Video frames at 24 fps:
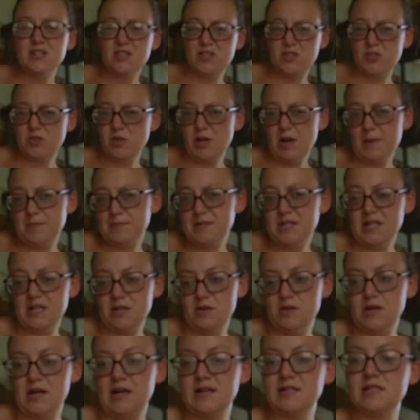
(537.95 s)
to update
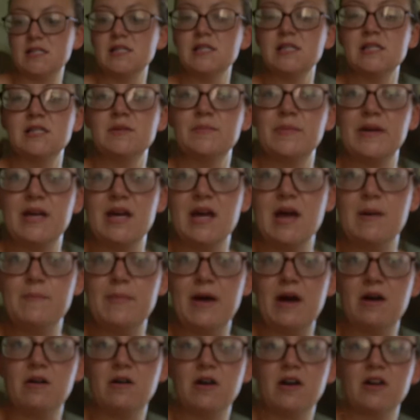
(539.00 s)
you guys a little bit
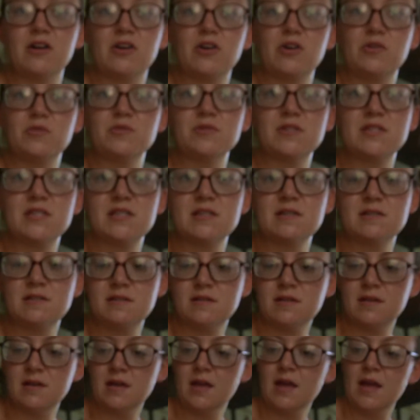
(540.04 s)
about our goats.
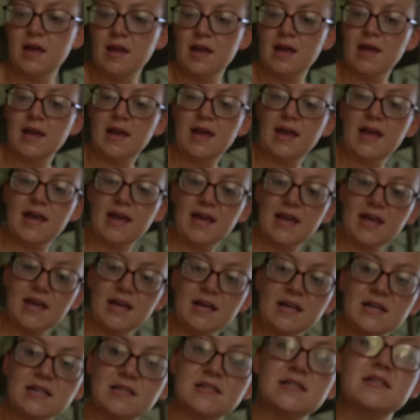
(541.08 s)

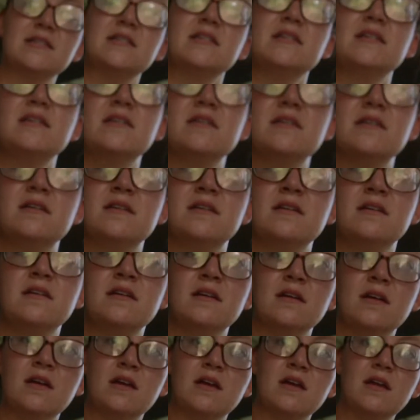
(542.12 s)
And
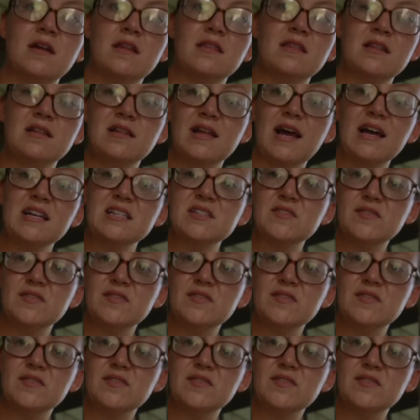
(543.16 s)
the last